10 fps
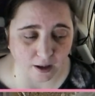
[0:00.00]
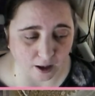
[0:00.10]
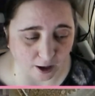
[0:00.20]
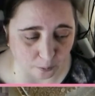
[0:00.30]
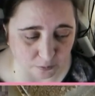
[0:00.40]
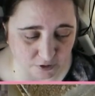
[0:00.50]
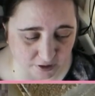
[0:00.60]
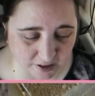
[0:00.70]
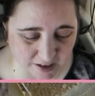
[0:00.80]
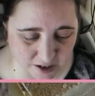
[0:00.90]
Because I
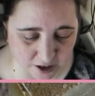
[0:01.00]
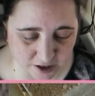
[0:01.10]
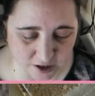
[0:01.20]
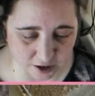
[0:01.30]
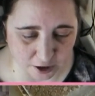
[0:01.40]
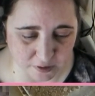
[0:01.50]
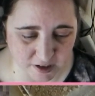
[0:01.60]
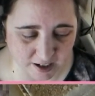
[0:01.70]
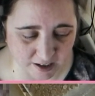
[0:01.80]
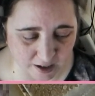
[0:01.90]
think it's nice to know
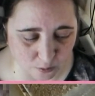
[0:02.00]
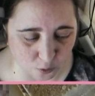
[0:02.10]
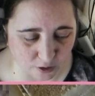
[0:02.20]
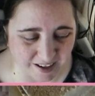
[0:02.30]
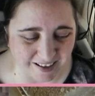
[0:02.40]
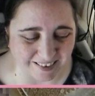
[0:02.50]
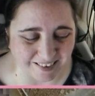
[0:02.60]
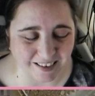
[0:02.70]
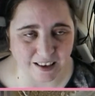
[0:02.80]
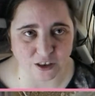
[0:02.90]
exactly what it
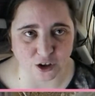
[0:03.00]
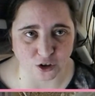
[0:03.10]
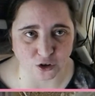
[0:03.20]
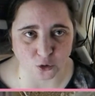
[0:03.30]
is that